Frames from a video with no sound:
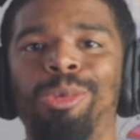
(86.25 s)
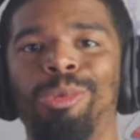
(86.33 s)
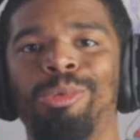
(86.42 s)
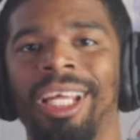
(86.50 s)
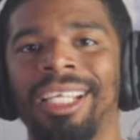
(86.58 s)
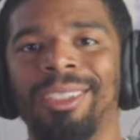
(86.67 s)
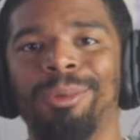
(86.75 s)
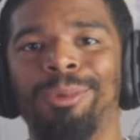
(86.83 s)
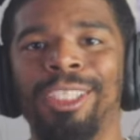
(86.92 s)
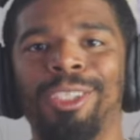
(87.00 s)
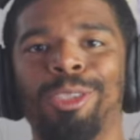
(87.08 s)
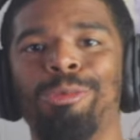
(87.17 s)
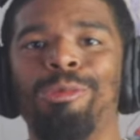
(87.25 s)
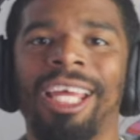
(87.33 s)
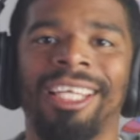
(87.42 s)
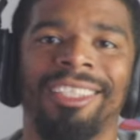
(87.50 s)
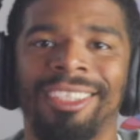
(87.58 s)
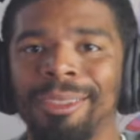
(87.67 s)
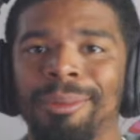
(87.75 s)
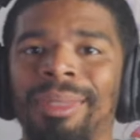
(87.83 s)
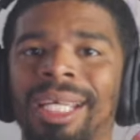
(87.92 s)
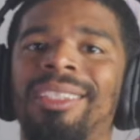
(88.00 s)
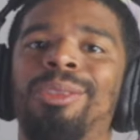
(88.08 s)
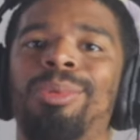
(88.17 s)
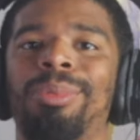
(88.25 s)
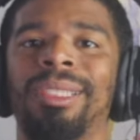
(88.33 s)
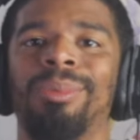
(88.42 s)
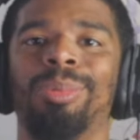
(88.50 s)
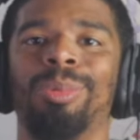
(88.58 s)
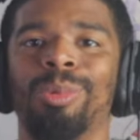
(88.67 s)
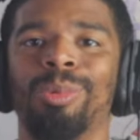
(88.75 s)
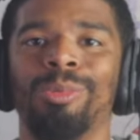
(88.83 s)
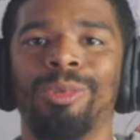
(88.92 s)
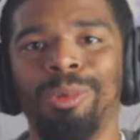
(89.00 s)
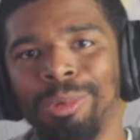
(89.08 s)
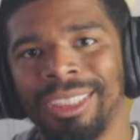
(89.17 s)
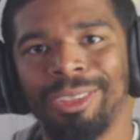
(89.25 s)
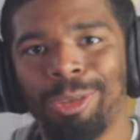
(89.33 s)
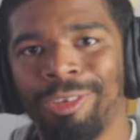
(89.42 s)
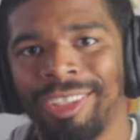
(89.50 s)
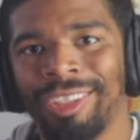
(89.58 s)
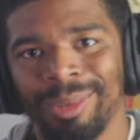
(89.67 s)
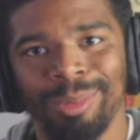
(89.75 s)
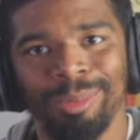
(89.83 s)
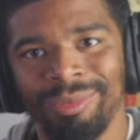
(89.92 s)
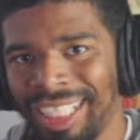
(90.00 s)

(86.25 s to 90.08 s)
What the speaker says: Like, when you're, like, good mates with people, you insult them.